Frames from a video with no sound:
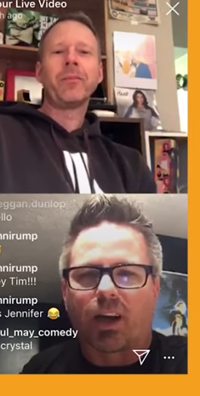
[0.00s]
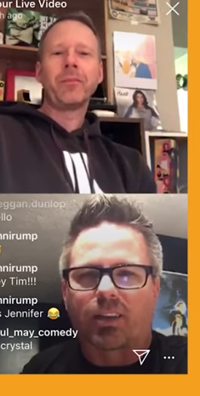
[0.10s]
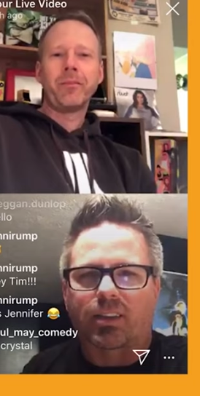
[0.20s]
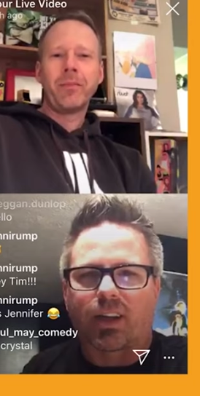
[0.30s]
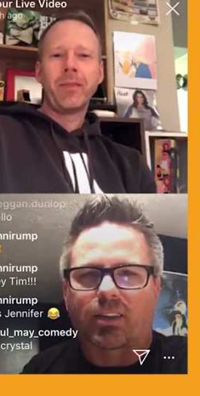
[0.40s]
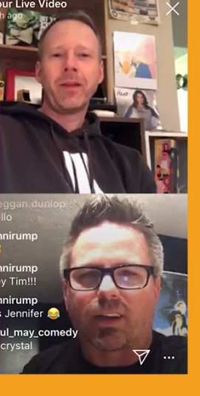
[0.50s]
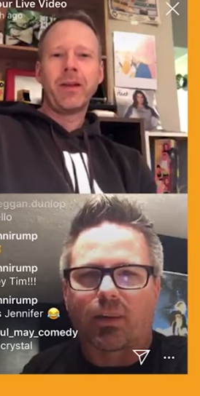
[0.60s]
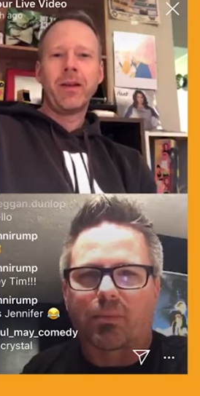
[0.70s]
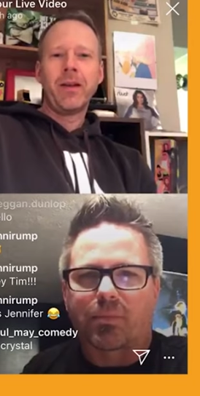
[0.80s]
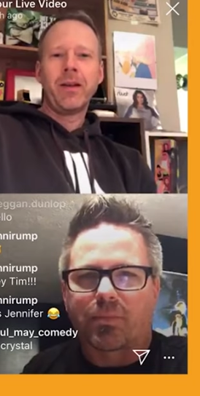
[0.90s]
Speaker 1: at that time.
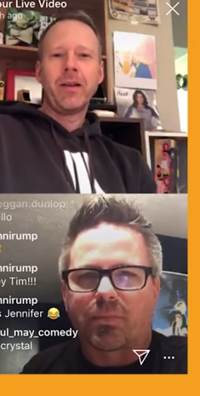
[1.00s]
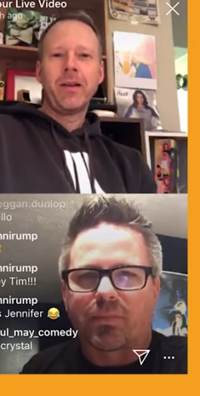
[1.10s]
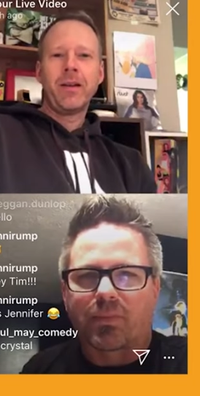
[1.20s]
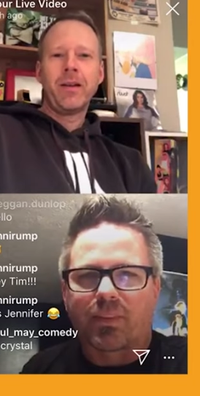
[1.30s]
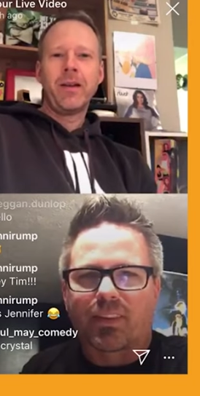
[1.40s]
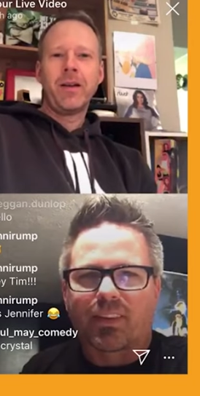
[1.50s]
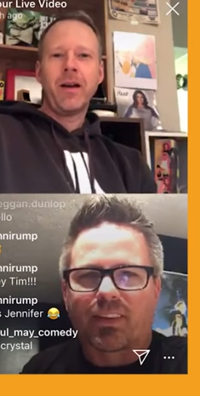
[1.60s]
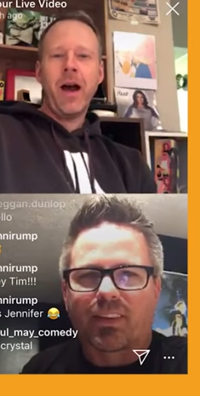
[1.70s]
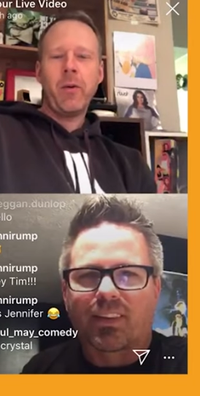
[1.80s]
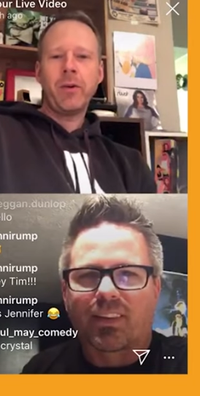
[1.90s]

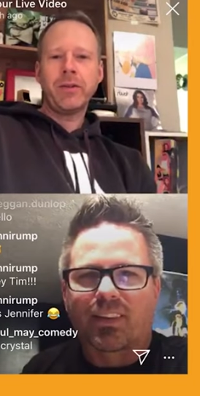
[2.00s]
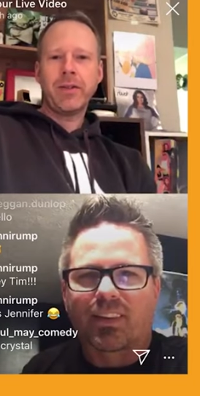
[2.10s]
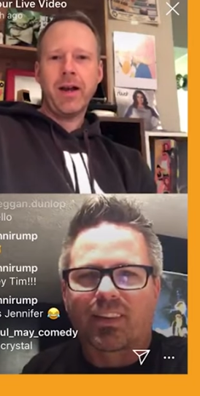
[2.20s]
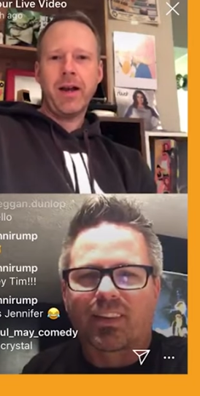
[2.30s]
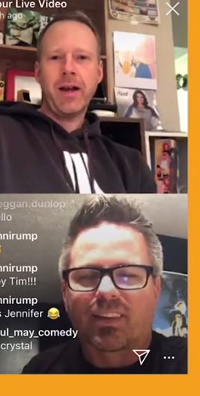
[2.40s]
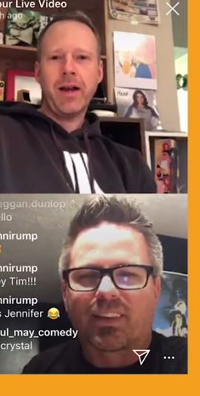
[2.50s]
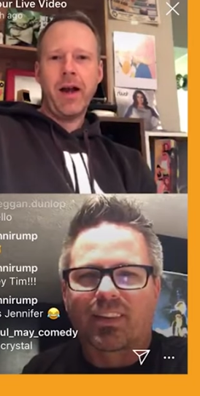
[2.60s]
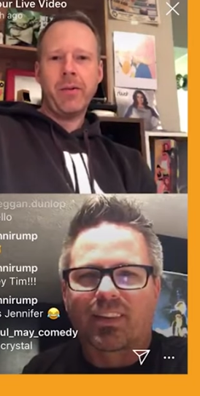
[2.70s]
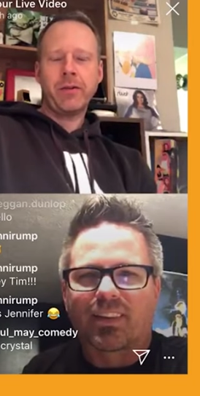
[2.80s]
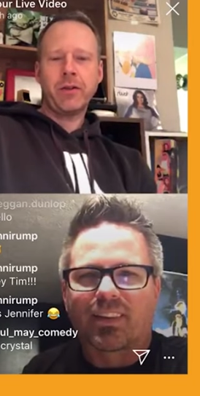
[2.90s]
Speaker 2: I was uh, I
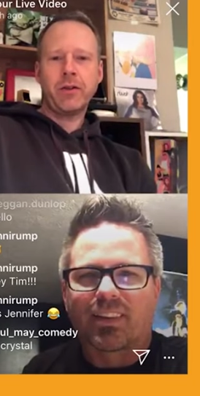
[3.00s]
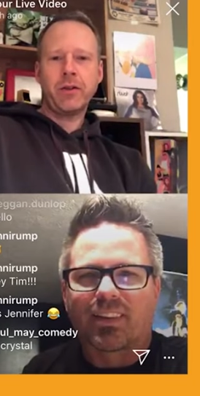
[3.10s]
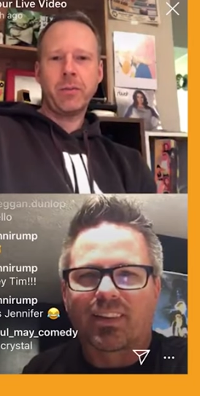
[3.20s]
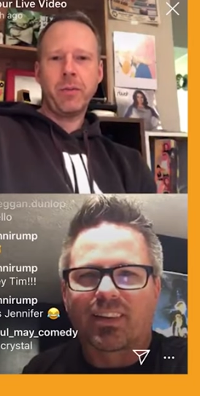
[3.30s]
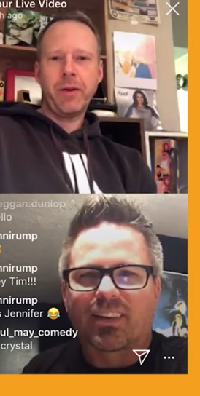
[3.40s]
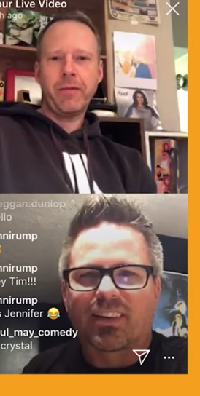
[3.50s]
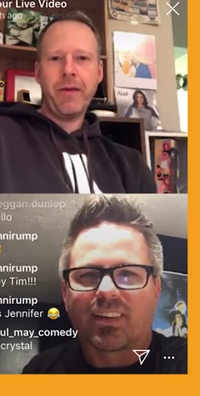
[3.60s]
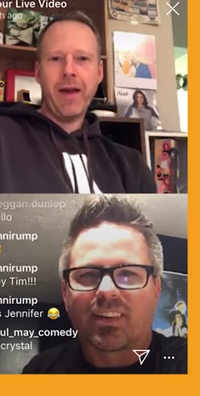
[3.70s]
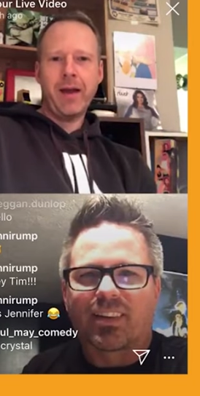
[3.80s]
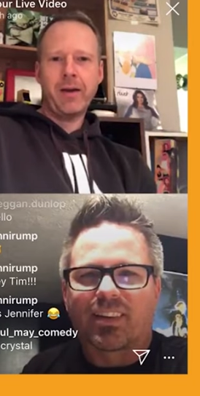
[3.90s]
was a super big
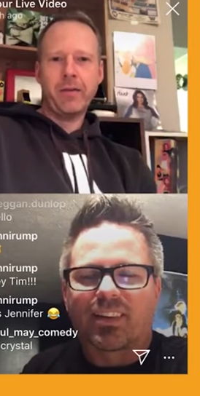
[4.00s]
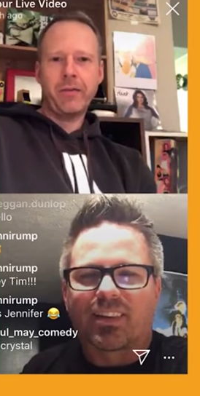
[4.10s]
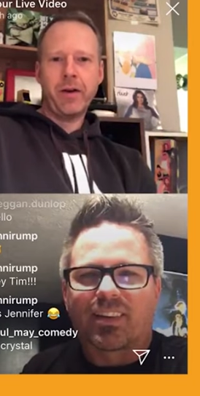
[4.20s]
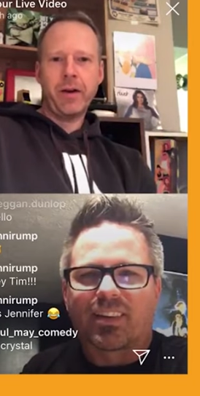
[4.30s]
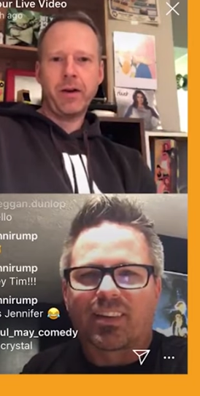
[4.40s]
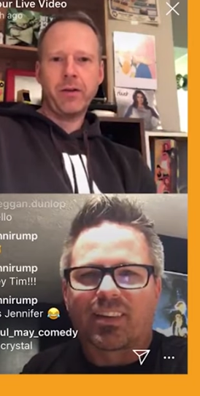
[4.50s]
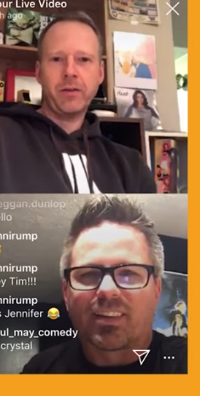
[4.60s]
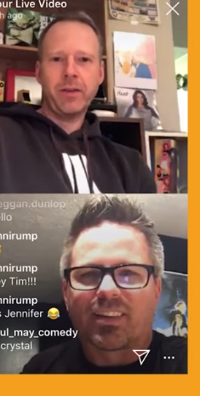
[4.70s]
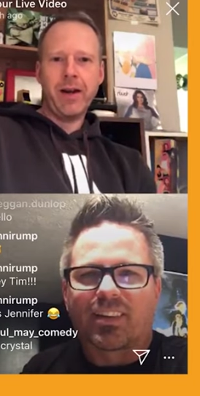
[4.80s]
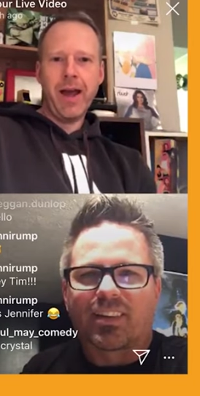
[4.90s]
fan of uh,
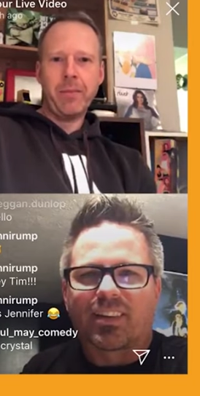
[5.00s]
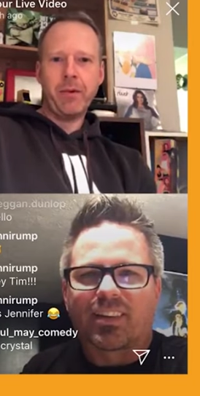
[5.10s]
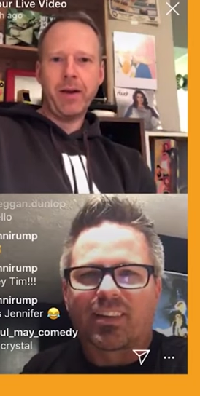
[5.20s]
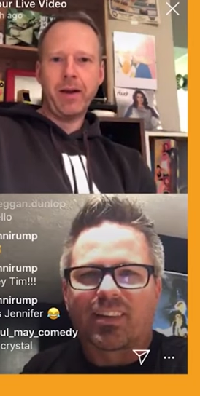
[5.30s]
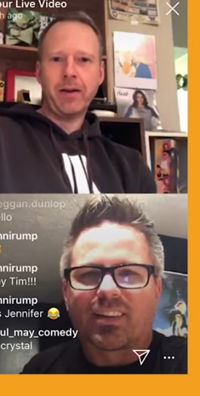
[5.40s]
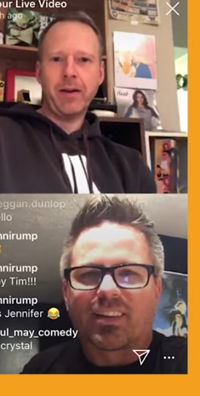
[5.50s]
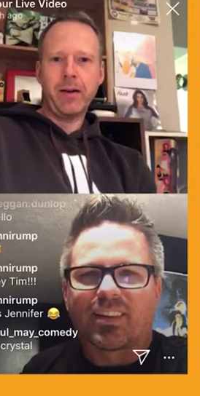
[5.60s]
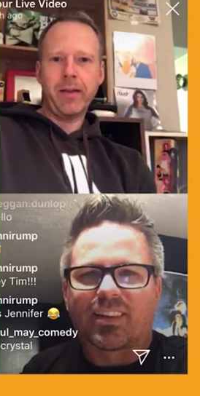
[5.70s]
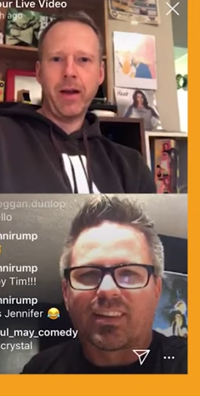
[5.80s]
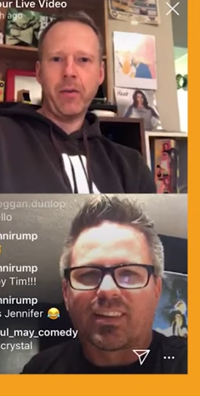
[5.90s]
Christina Applegate on
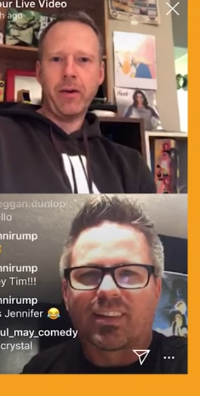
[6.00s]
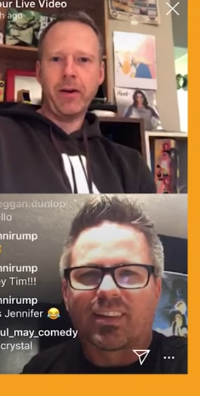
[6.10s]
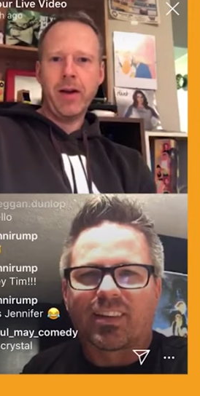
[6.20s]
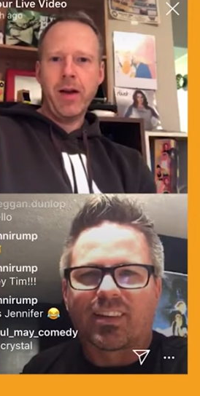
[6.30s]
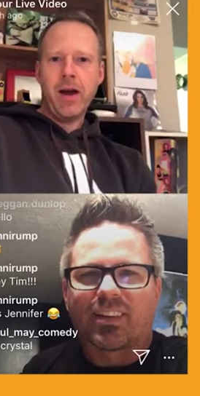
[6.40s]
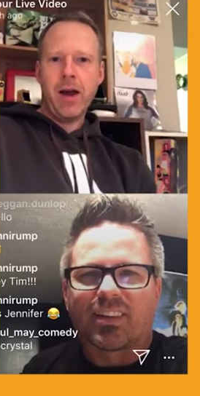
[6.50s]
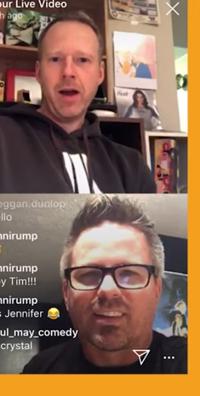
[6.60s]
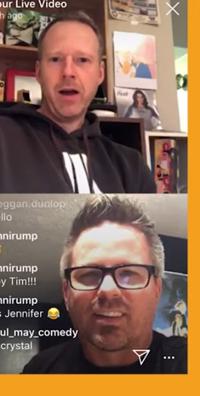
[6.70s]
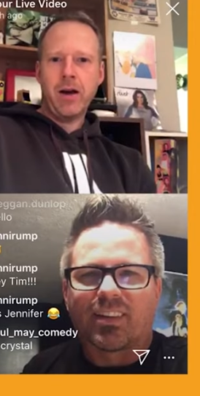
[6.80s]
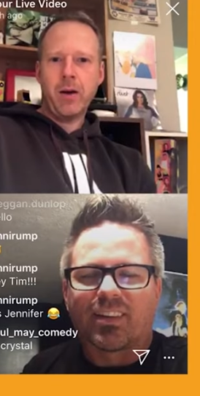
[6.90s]
that one.
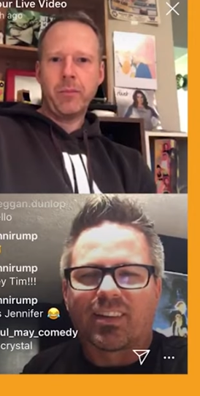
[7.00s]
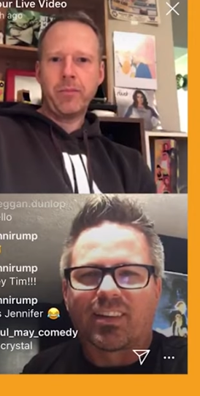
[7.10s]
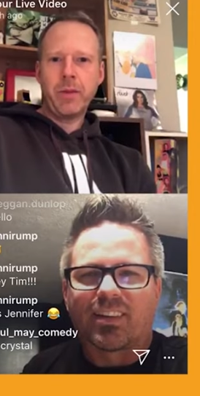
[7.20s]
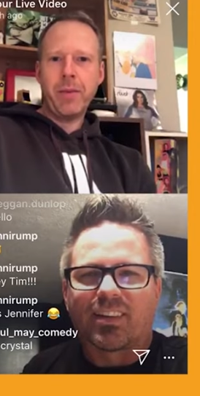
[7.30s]
Um, the Big